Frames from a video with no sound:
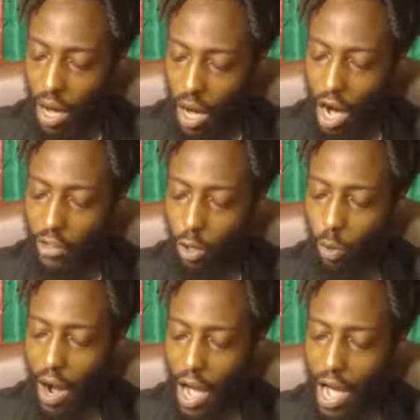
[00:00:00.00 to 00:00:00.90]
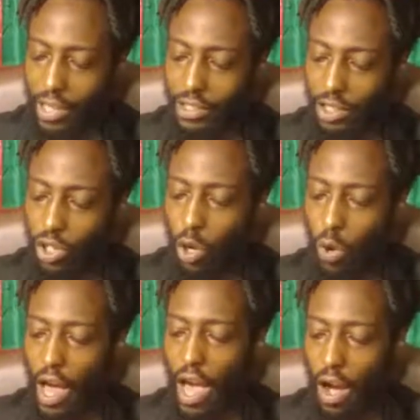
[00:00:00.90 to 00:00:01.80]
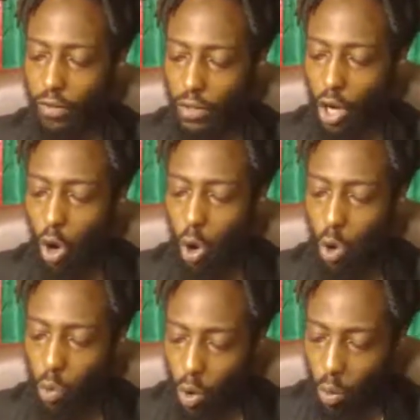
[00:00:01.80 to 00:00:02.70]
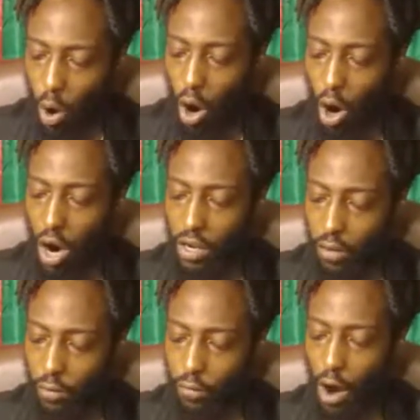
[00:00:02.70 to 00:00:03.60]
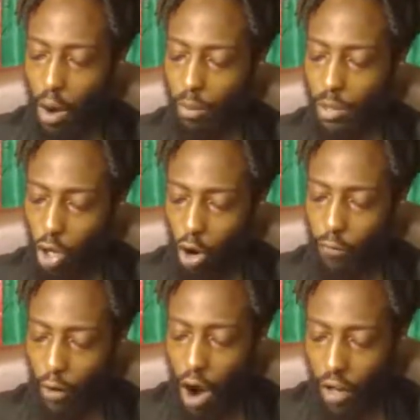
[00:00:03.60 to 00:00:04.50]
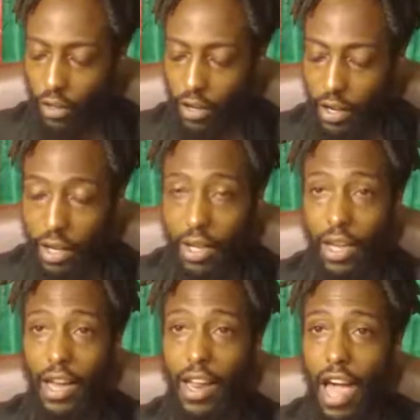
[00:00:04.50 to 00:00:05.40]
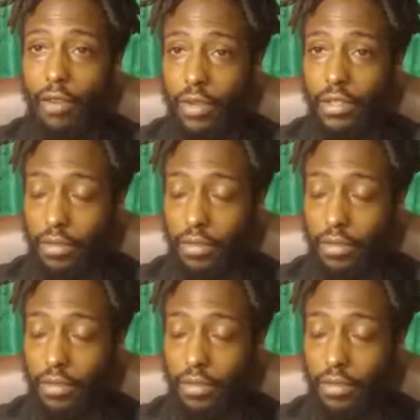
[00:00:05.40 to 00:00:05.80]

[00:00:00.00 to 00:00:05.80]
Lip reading: Otherwise, you have no reward from your Father in heaven.